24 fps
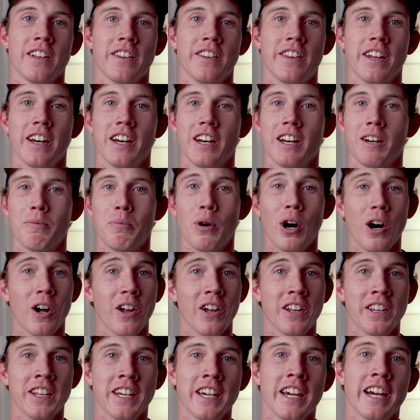the
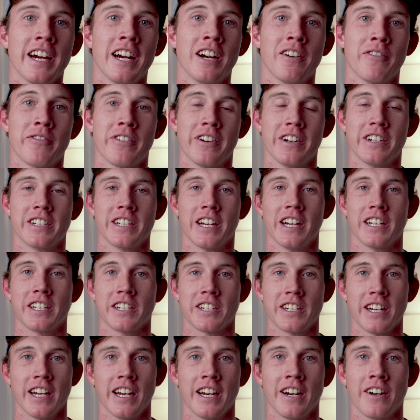ball in the air for a
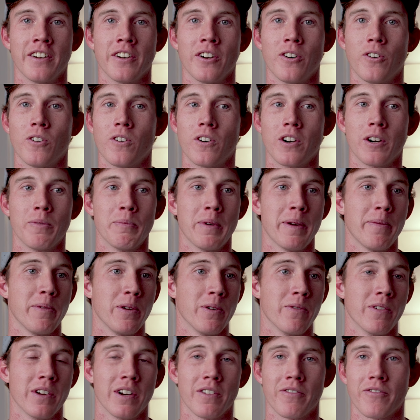touchdown, or maybe
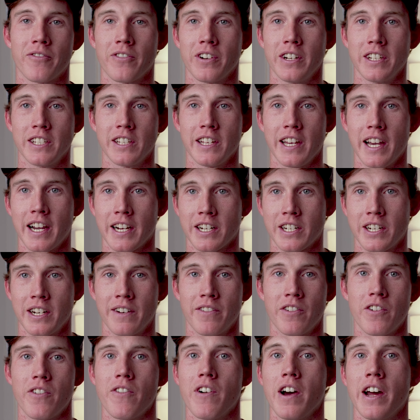you want to freeze the action
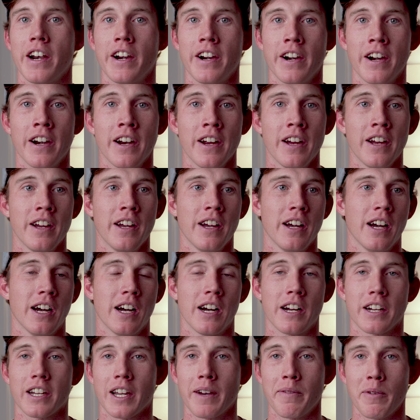of a runner
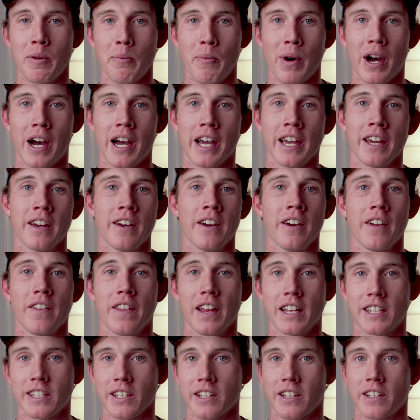coming by.
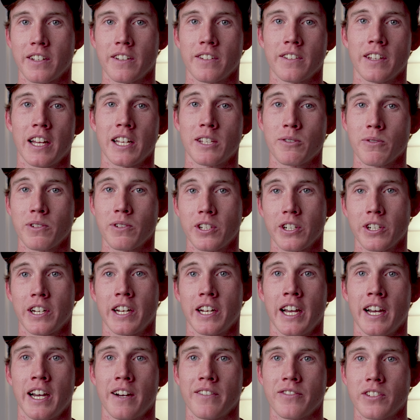That's what you're going
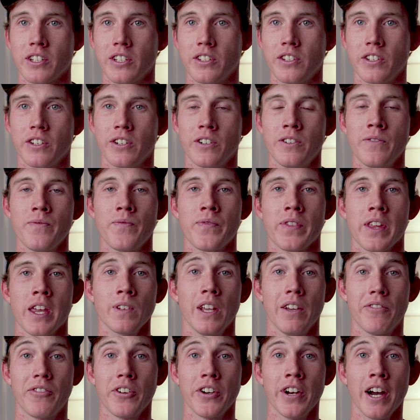to have to do.
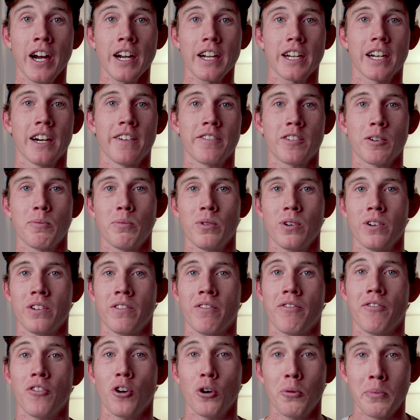If you're not comfortable in
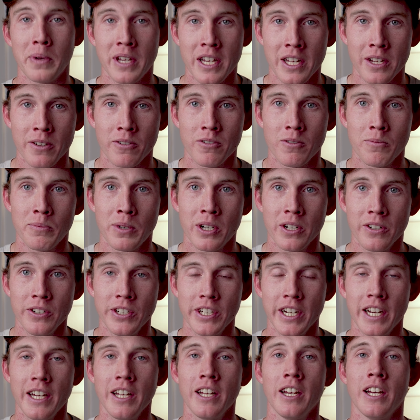full manual mode
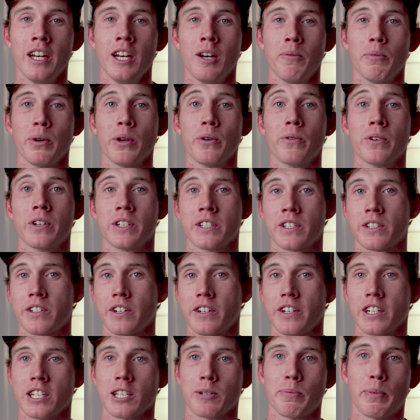yet, but you want to
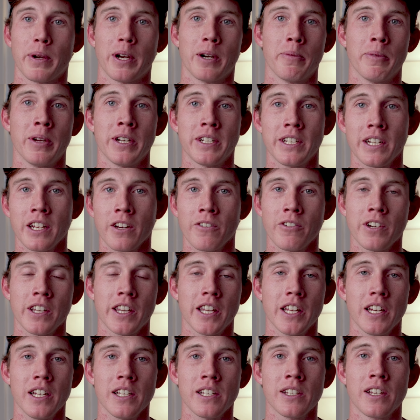start experimenting with
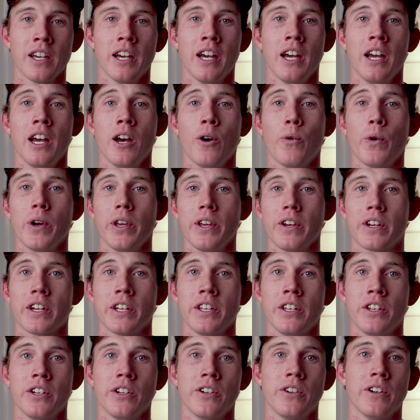this, what you
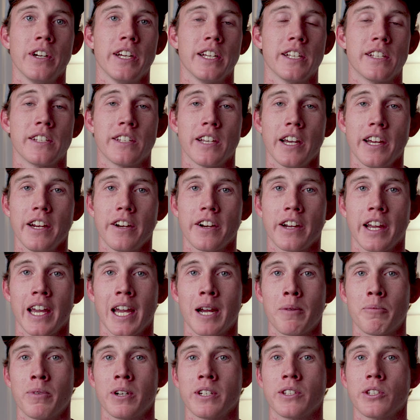can do is set your
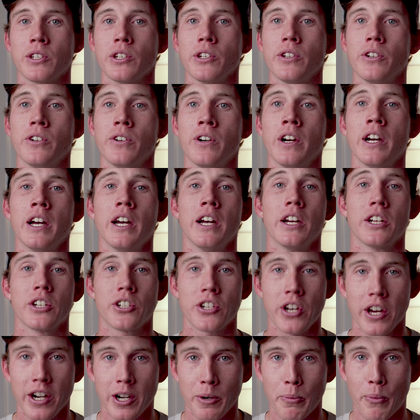camera to
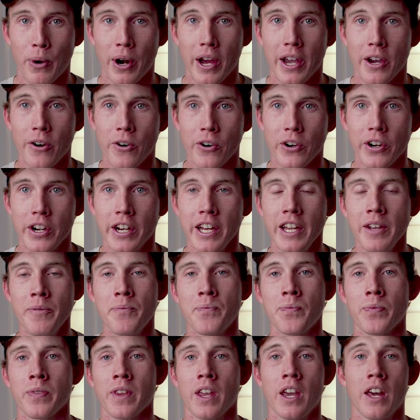shutter priority.
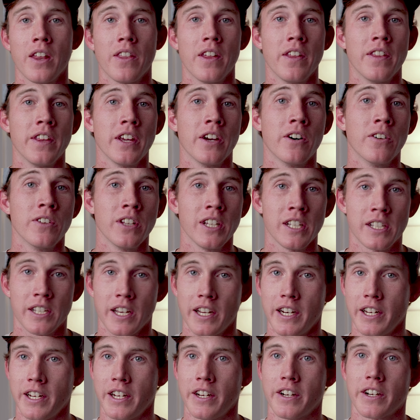Then the only
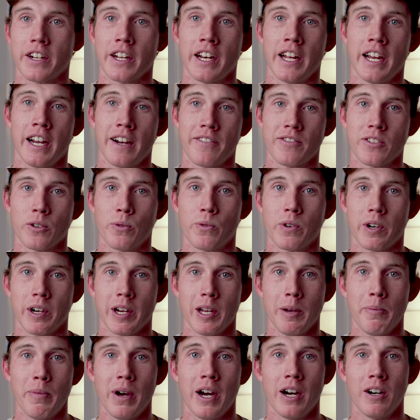setting you're going to have to
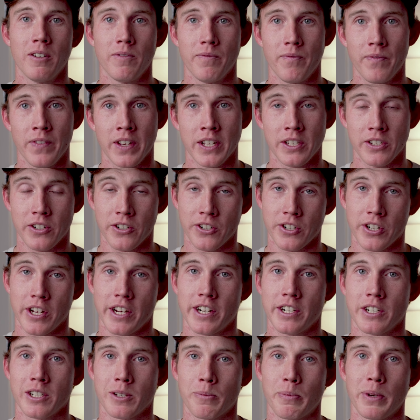worry about is your
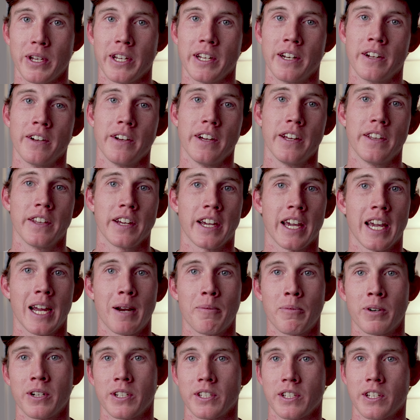shutter speed, and the
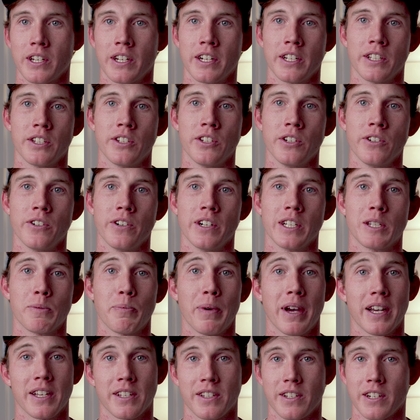camera is going to do its
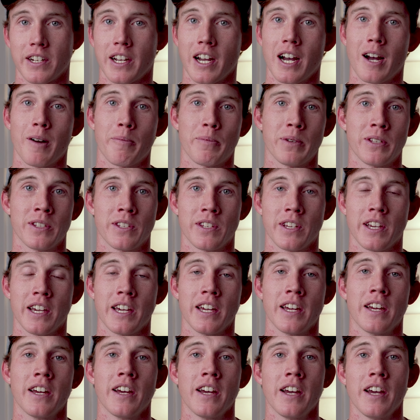best to
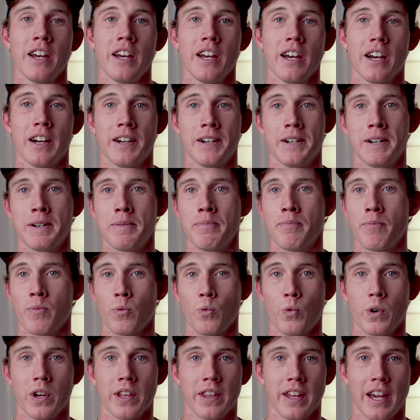compensate
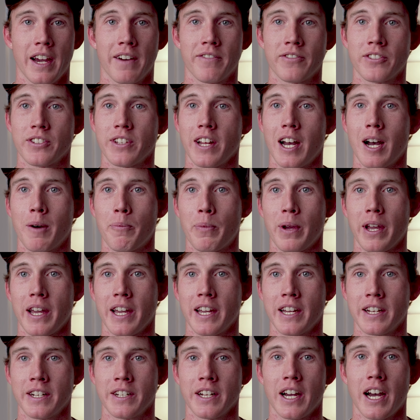with f-stop
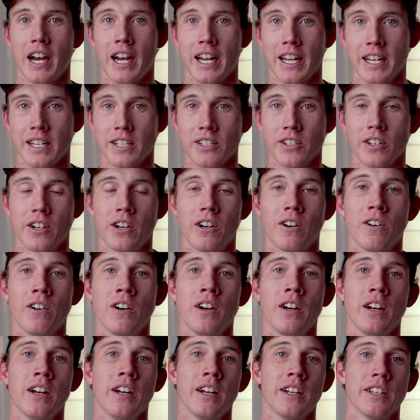and ISO
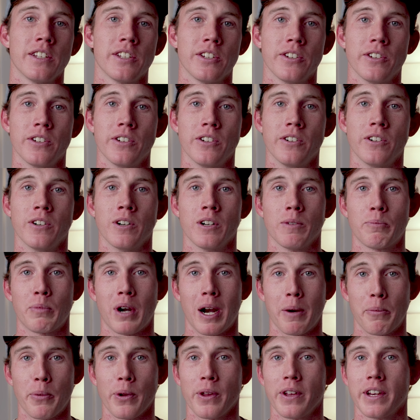to
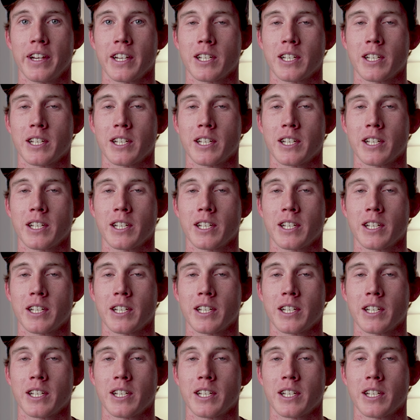properly